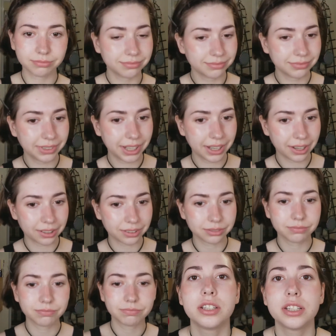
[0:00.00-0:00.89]
Yeah,
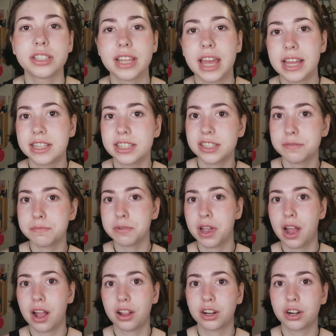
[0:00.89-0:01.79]
just add some
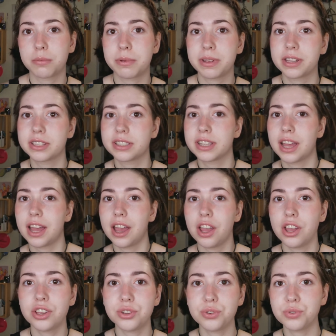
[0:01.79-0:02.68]
color because
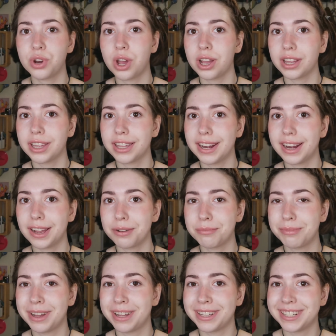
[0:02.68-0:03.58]
I do not get out
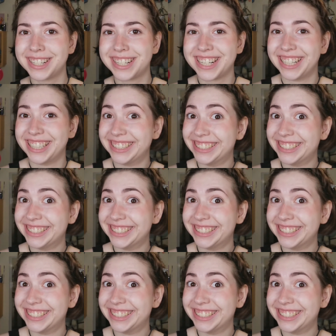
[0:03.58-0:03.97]
much.